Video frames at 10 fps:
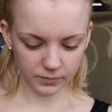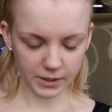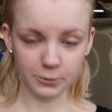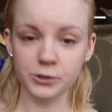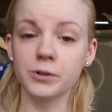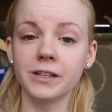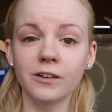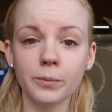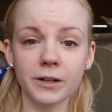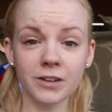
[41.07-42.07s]
Now I'll do a
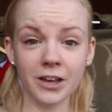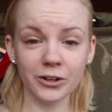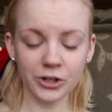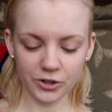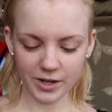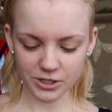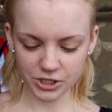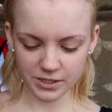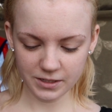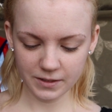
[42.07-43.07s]
little bit of color
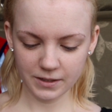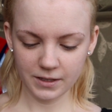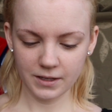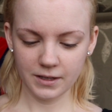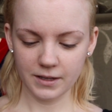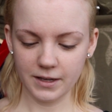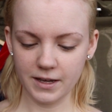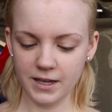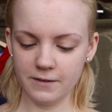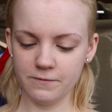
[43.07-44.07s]
correction.
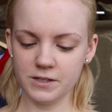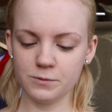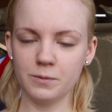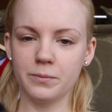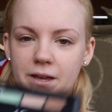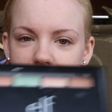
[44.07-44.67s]
I have this one by